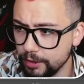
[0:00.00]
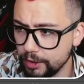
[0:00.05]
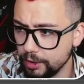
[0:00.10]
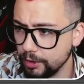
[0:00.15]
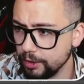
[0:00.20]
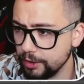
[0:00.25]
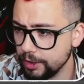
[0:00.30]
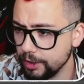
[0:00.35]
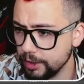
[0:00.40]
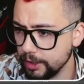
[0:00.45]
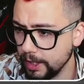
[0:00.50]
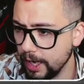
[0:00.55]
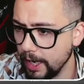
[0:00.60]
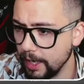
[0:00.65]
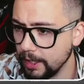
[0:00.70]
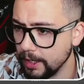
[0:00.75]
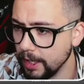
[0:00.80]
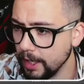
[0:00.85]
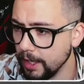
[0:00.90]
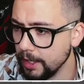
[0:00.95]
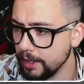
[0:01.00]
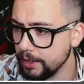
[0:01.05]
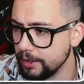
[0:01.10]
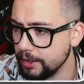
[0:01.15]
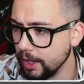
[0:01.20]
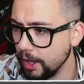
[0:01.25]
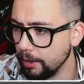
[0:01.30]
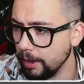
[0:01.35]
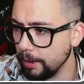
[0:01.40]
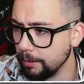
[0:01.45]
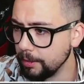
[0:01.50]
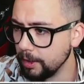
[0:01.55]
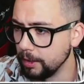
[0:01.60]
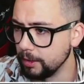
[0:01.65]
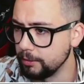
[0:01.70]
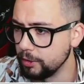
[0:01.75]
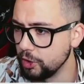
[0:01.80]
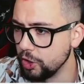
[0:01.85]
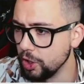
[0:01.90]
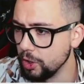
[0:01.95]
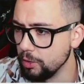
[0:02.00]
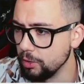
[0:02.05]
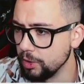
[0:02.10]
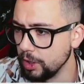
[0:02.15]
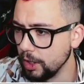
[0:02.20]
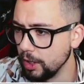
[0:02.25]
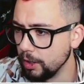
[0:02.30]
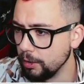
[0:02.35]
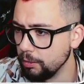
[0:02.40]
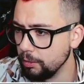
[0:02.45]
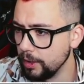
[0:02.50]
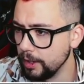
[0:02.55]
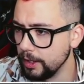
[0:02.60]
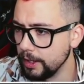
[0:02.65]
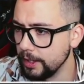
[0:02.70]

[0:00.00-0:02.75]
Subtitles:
sources, okay? So I'm going to choose a really